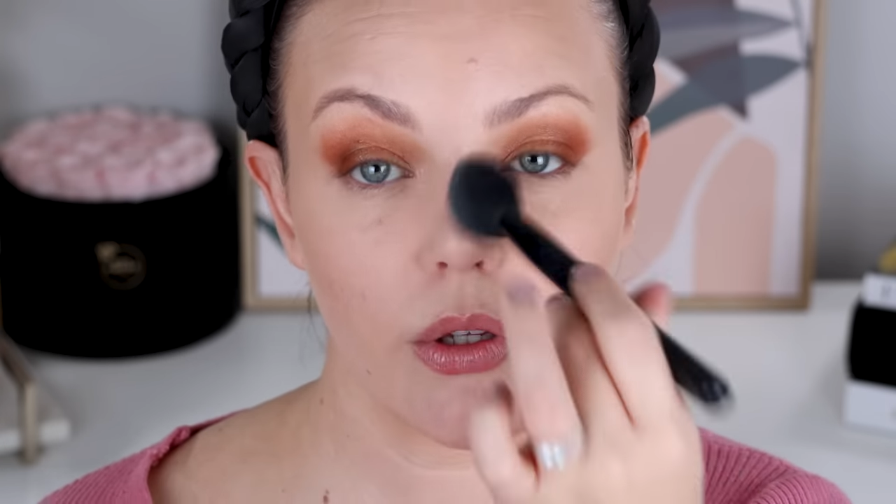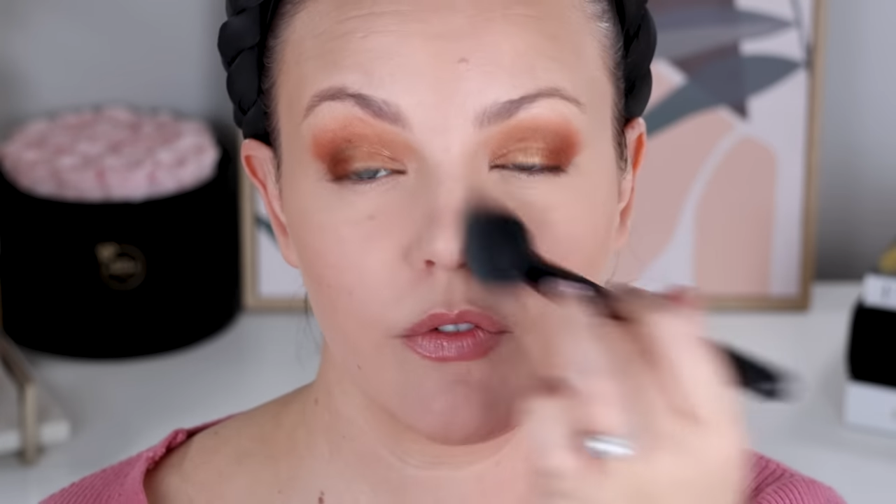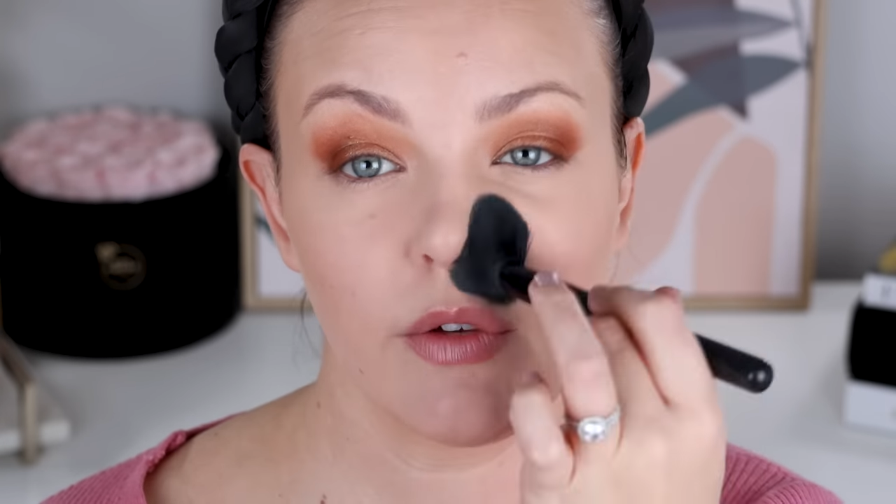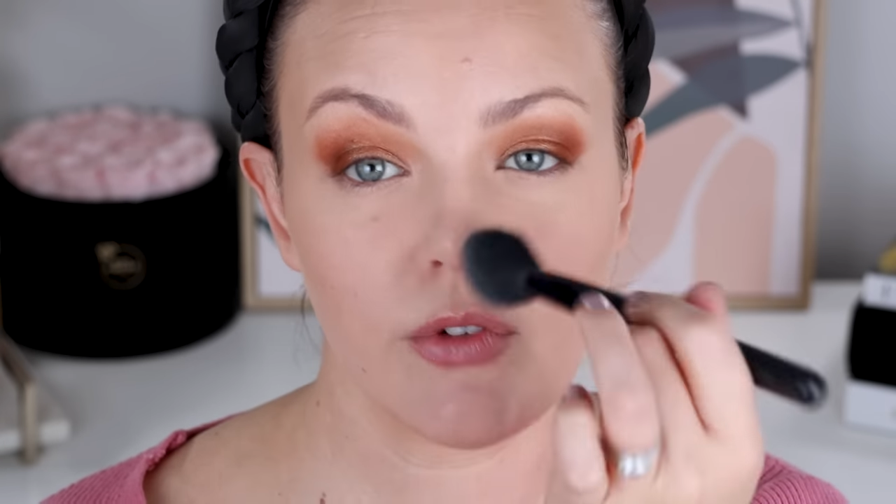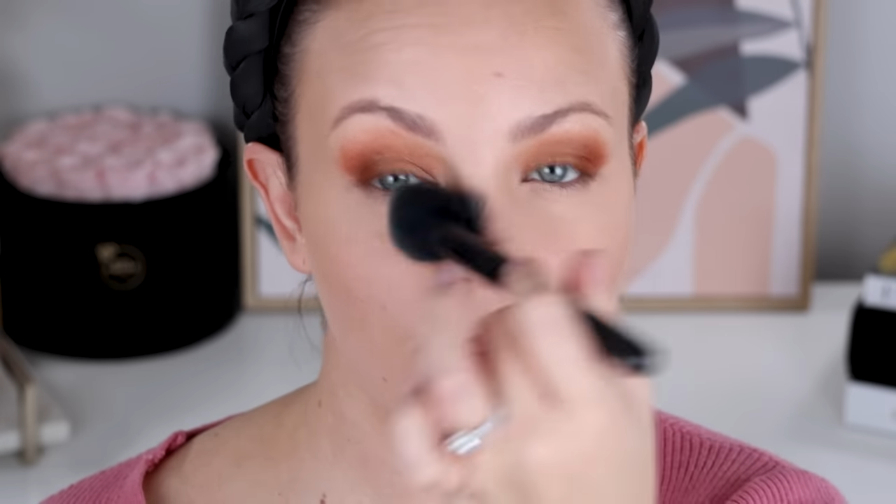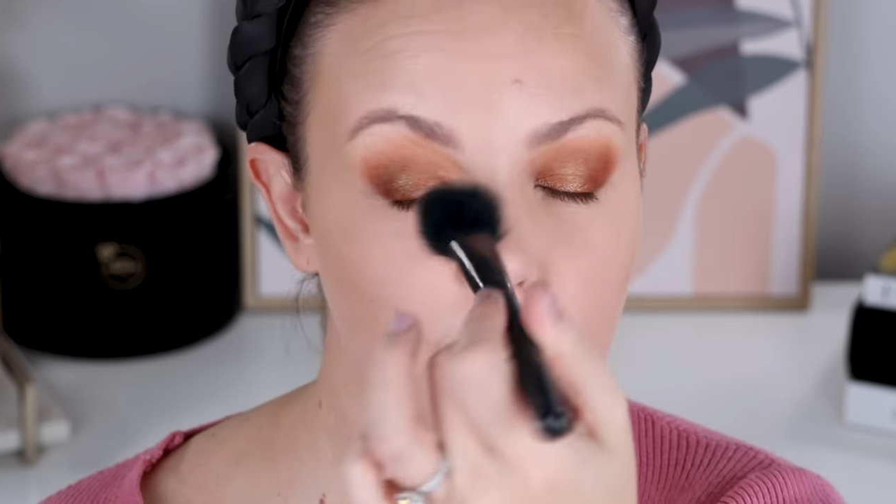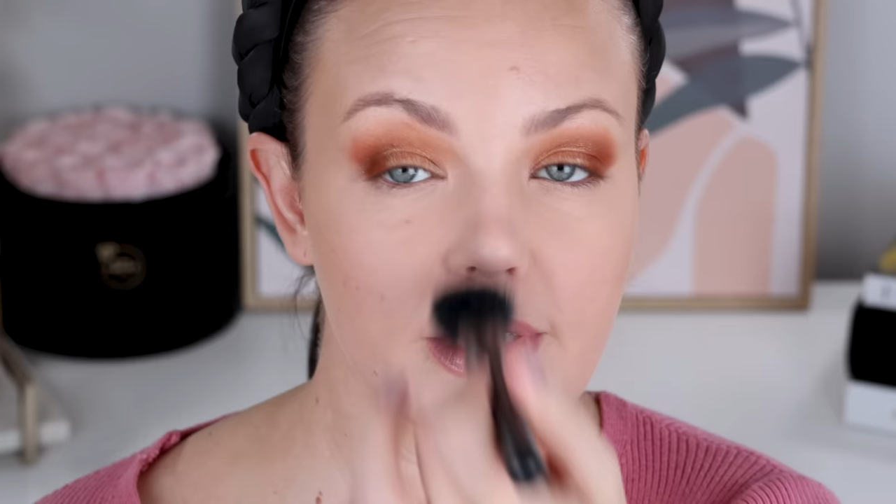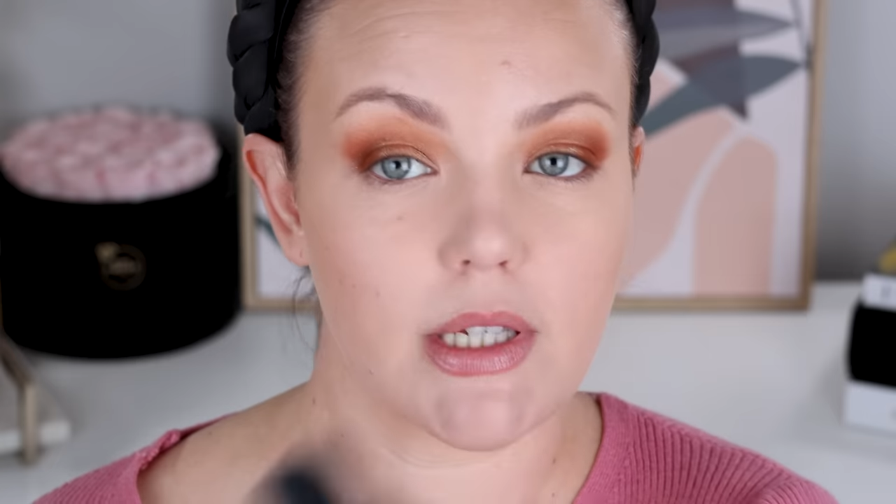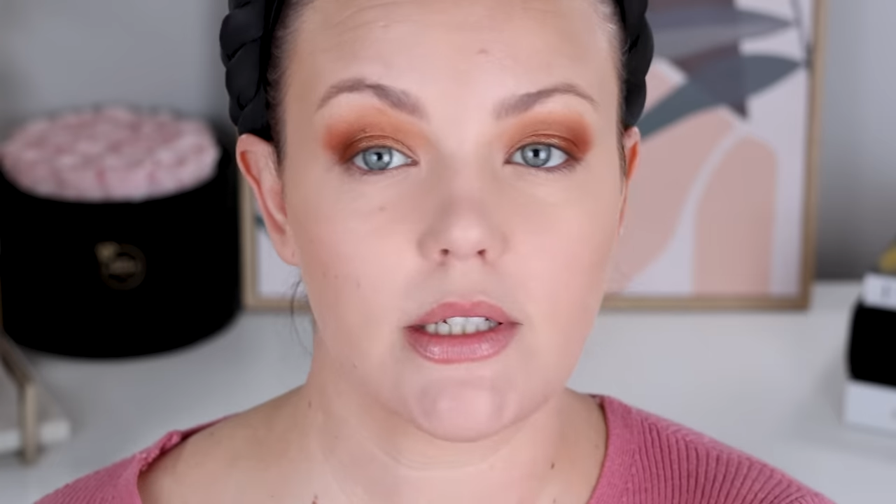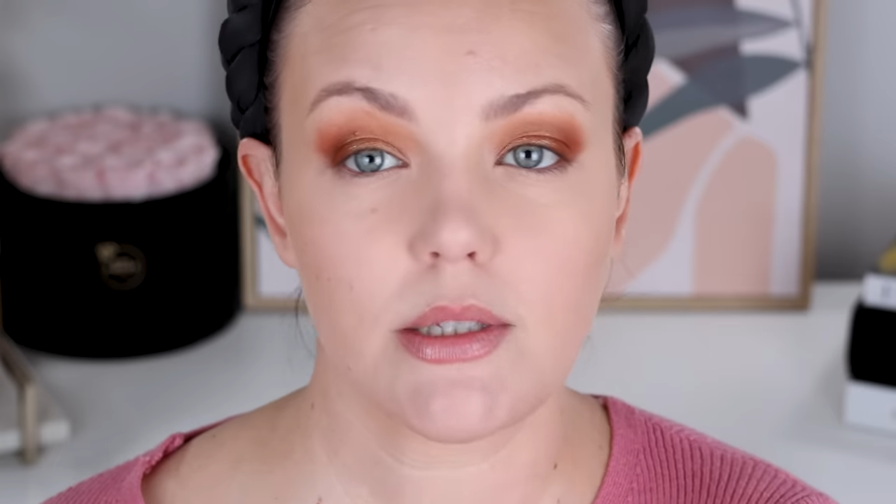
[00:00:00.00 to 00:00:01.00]
If you have combo
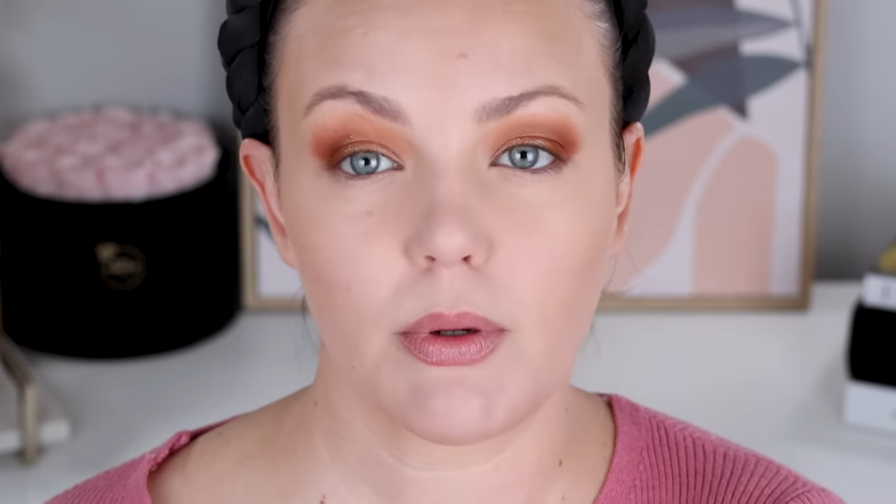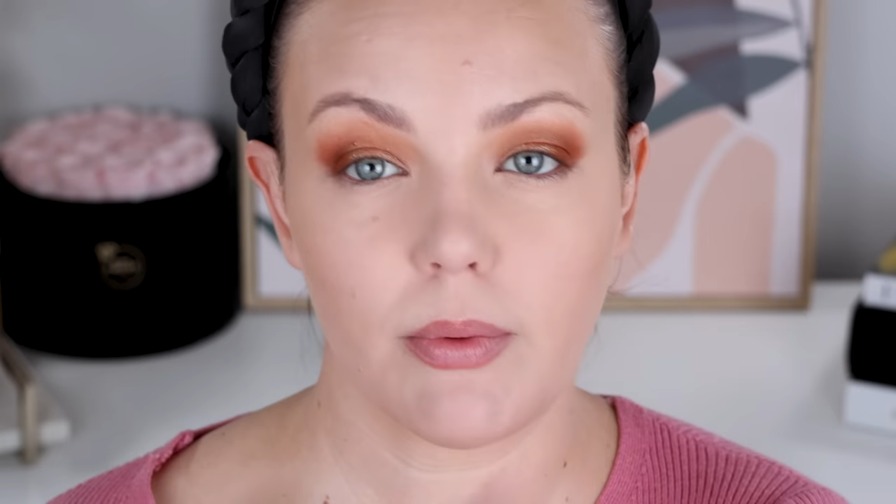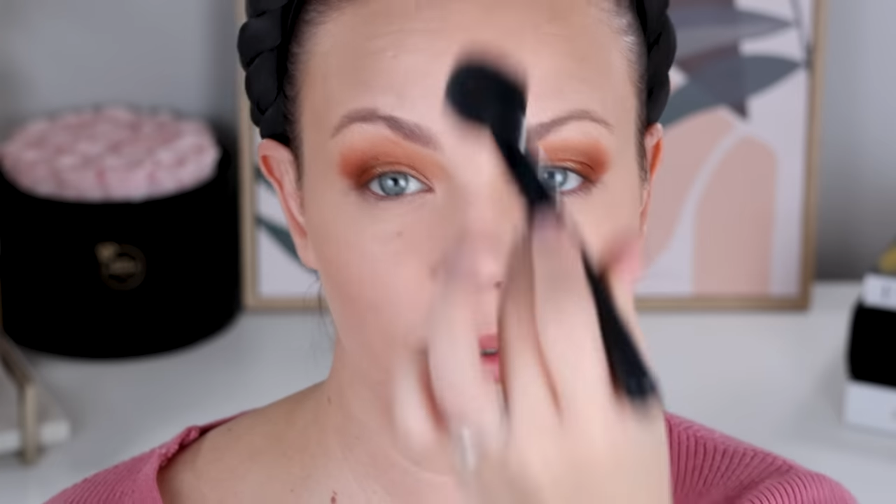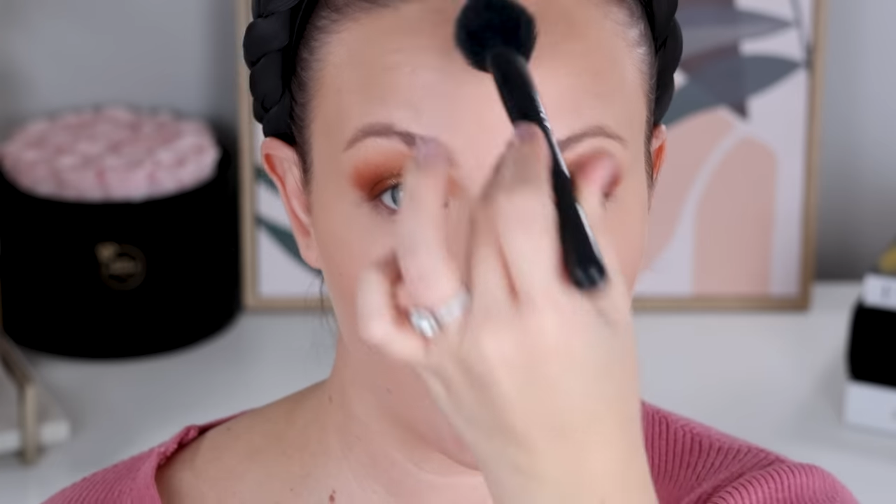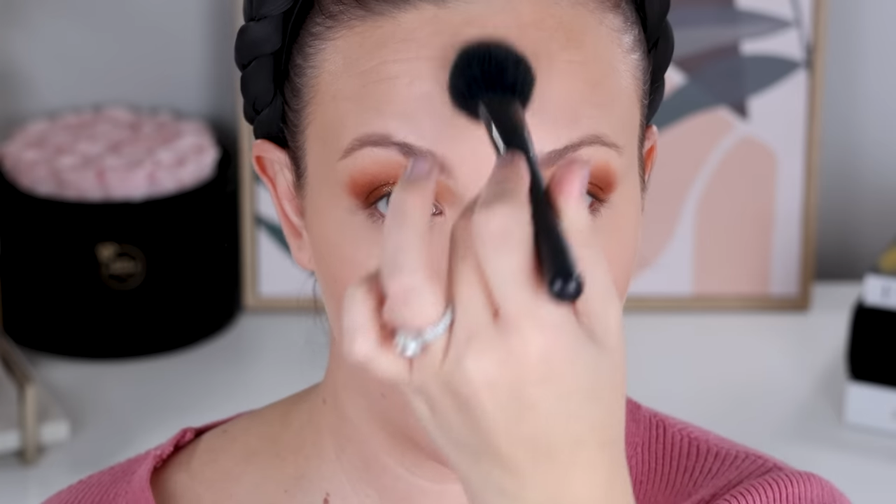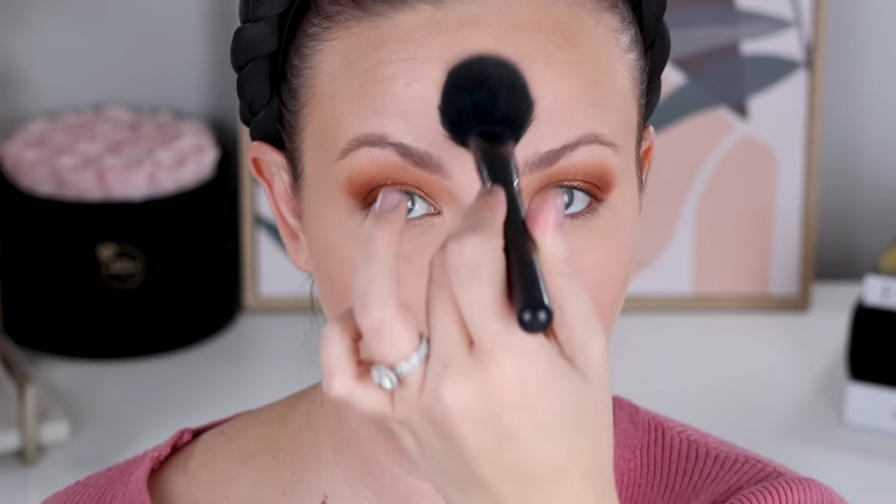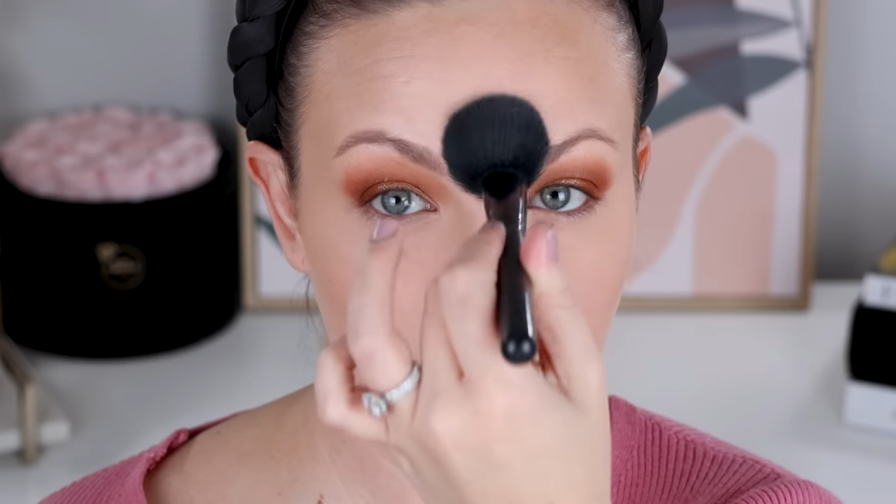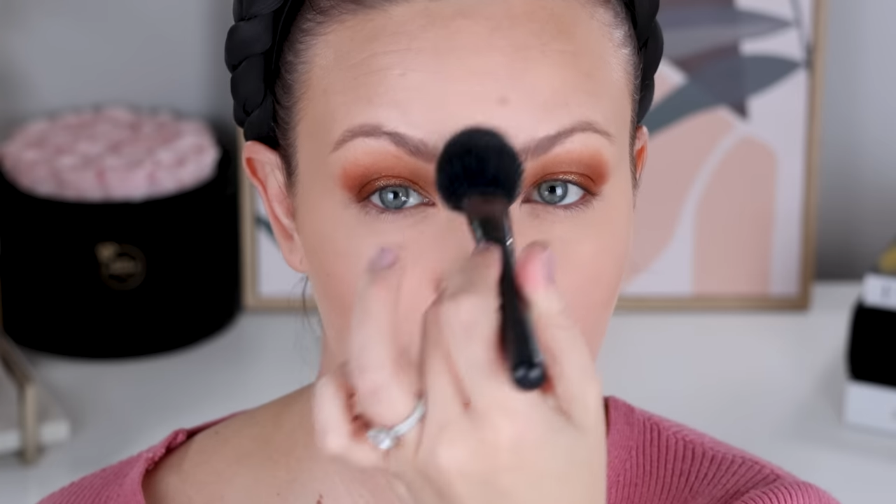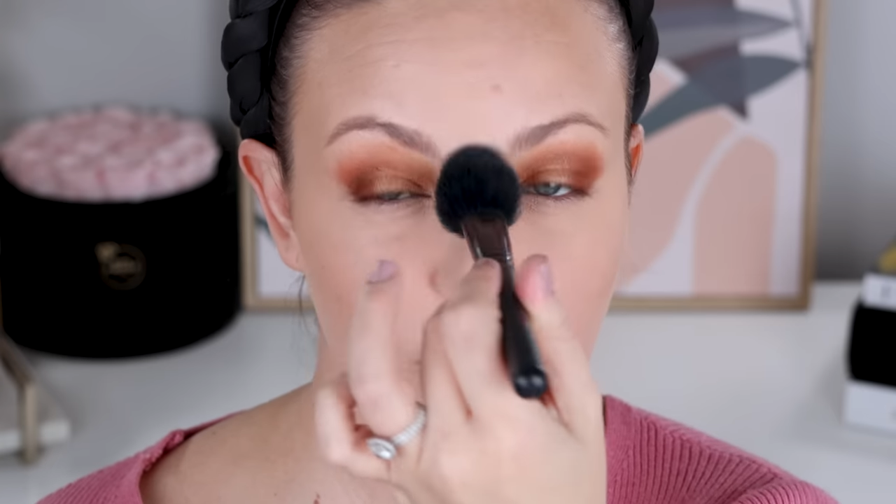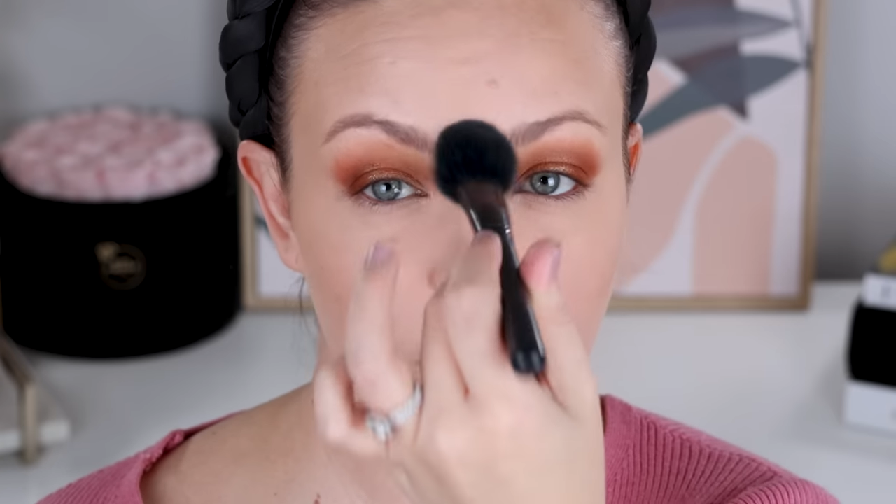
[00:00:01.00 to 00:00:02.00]
skin, it's probably not going to be
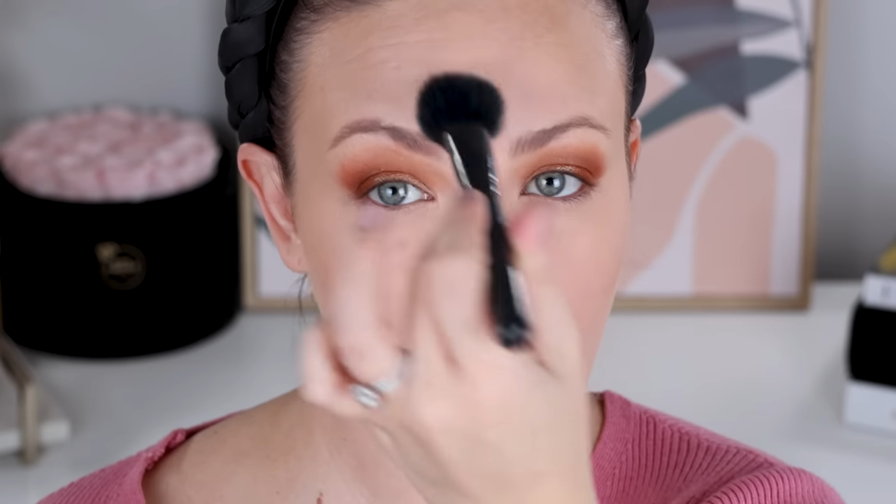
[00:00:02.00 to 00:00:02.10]
enough for you.